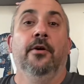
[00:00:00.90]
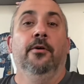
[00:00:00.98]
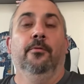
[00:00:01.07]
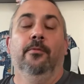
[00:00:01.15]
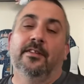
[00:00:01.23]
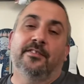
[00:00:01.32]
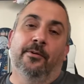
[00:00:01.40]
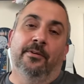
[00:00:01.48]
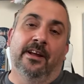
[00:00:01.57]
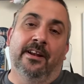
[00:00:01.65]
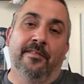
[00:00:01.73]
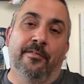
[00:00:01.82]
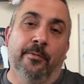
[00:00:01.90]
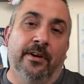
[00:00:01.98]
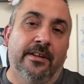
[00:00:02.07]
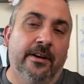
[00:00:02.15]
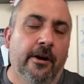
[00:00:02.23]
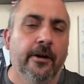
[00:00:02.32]
What's going on,
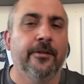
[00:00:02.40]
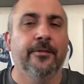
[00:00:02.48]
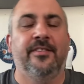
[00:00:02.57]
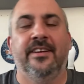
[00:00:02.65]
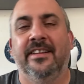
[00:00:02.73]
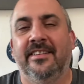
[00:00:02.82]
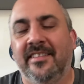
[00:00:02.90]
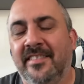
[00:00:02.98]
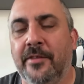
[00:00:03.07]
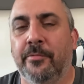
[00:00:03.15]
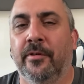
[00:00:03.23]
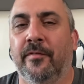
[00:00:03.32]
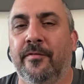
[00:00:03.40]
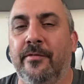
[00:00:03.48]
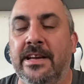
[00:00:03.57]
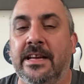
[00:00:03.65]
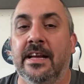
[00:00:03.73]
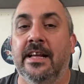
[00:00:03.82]
everyone? Carlos here, Disney World
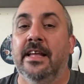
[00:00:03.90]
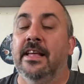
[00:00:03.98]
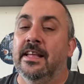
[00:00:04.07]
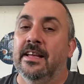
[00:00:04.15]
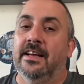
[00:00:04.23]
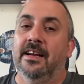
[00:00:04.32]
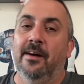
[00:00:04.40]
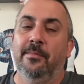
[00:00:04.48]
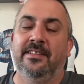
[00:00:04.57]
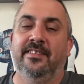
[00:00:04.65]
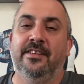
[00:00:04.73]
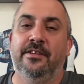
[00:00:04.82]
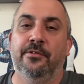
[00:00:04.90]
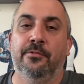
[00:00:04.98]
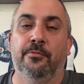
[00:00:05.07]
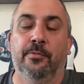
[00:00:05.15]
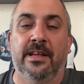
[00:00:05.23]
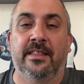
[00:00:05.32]
Freak, coming to
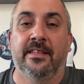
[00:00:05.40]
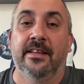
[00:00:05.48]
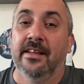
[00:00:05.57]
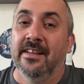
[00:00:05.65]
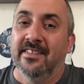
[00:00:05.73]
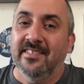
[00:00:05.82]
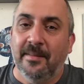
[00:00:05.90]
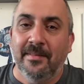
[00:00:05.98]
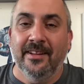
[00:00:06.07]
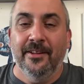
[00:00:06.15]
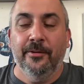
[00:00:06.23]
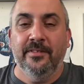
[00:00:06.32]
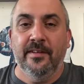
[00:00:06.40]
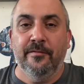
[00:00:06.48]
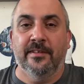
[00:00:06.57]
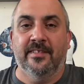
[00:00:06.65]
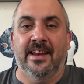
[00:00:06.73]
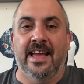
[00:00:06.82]
you with something a little
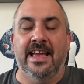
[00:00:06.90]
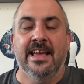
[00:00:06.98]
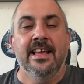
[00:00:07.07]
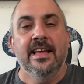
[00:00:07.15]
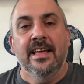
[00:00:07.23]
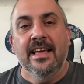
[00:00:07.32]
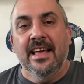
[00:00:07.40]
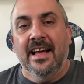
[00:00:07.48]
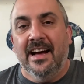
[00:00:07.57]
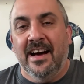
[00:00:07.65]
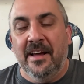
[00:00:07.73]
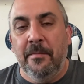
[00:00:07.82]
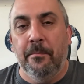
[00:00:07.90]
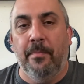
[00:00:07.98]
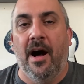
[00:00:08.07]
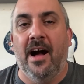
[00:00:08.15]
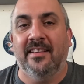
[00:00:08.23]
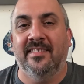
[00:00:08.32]
different today.
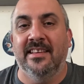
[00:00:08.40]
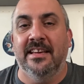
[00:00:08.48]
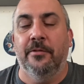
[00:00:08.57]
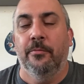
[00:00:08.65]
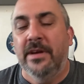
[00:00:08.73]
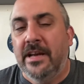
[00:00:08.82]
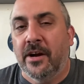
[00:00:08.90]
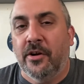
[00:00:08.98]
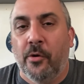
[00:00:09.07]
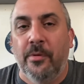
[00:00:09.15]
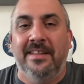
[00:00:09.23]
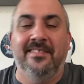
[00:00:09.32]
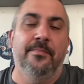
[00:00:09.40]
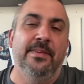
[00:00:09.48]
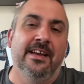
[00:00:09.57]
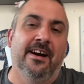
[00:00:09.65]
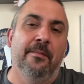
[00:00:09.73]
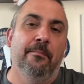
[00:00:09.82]
Unboxing. We are going to be
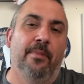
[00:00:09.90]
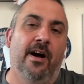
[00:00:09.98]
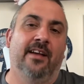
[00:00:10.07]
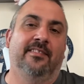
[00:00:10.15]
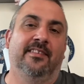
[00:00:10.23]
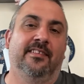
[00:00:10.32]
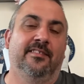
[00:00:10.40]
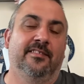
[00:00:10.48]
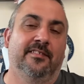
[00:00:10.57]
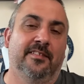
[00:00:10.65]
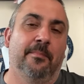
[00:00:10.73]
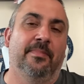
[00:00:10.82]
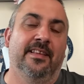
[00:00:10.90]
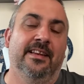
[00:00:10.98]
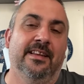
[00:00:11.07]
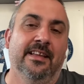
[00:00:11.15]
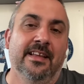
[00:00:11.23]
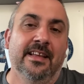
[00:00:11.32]
unboxing
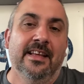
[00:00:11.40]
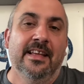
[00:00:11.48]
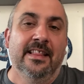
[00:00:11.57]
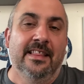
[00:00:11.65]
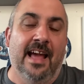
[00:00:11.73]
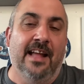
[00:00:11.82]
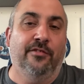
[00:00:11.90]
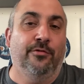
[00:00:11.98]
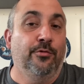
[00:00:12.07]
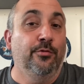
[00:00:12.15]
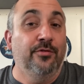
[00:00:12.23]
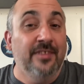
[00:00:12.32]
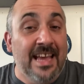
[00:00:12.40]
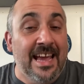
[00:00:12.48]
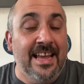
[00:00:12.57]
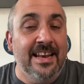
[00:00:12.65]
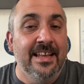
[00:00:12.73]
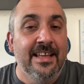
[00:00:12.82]
something that
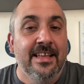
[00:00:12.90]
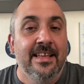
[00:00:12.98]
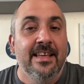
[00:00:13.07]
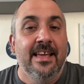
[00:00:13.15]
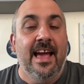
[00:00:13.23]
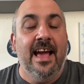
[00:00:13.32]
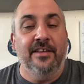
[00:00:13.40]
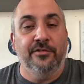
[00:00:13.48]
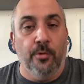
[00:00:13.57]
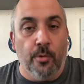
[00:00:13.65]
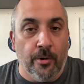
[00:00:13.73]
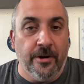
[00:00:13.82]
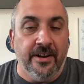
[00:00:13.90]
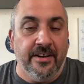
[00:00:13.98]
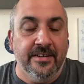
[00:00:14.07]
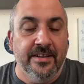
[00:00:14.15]
Suzanne has ordered.